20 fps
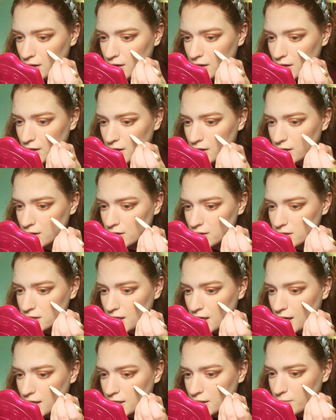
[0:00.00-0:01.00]
little
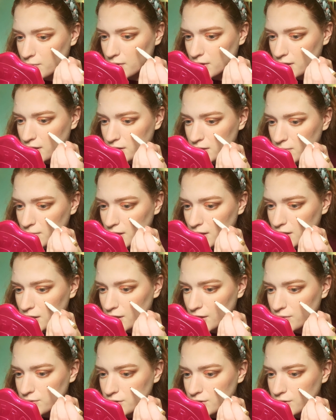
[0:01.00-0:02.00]
tiny ones. I'm not gonna
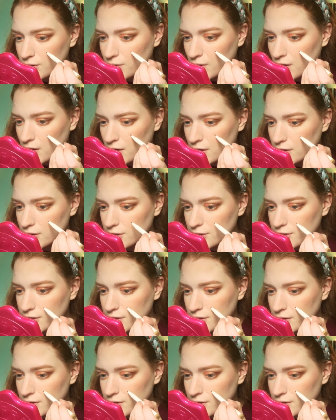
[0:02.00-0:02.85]
go too harsh,